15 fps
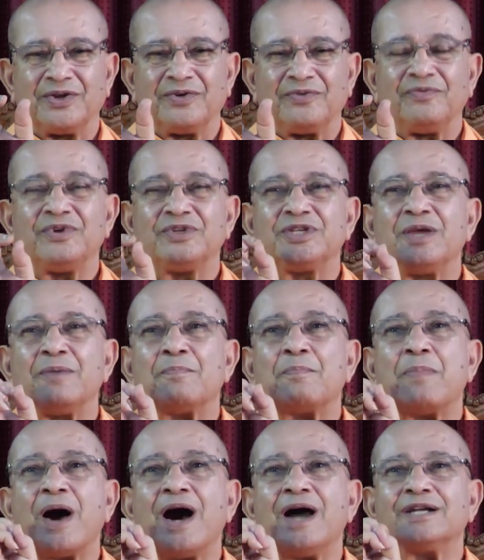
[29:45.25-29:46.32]
which
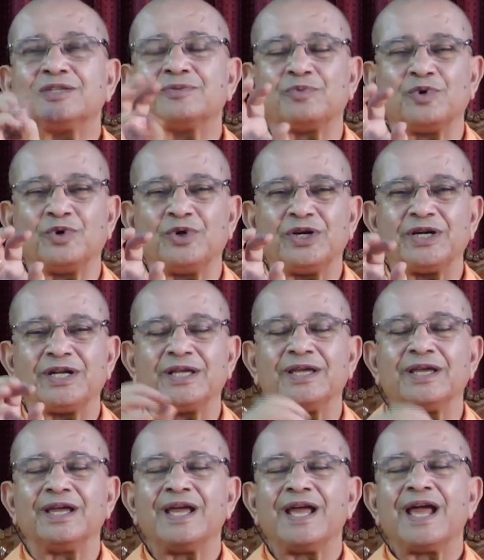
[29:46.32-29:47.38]
imparts
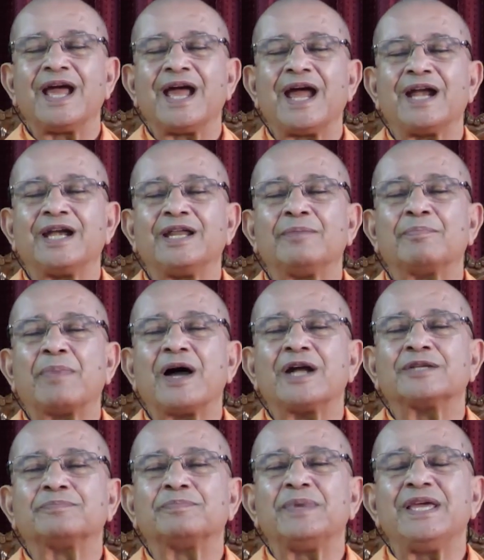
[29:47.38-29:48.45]
purity and imparts
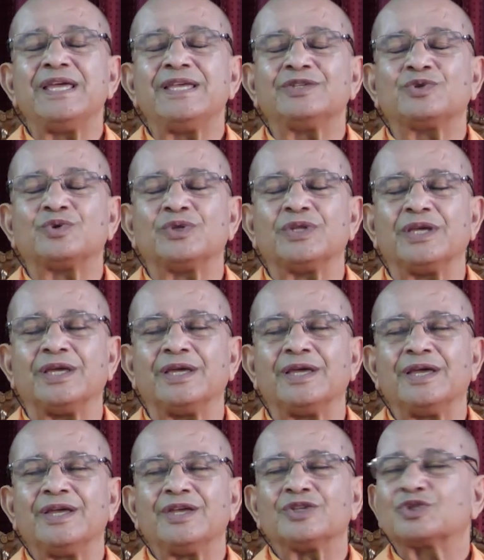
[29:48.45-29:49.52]
peace to the
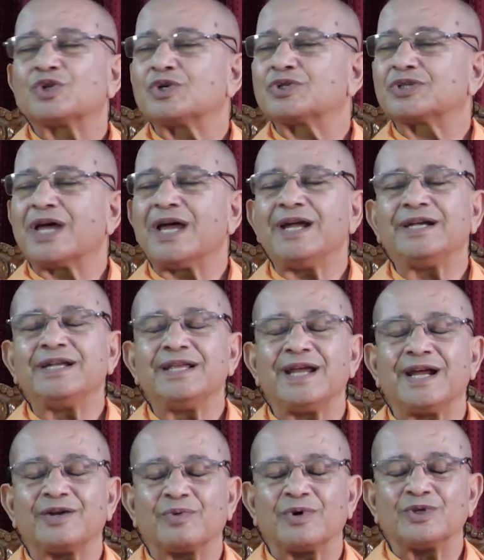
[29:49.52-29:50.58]
society
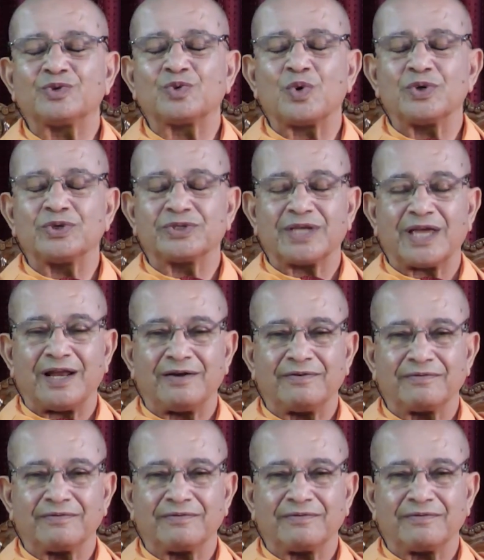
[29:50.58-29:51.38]
and one's own self,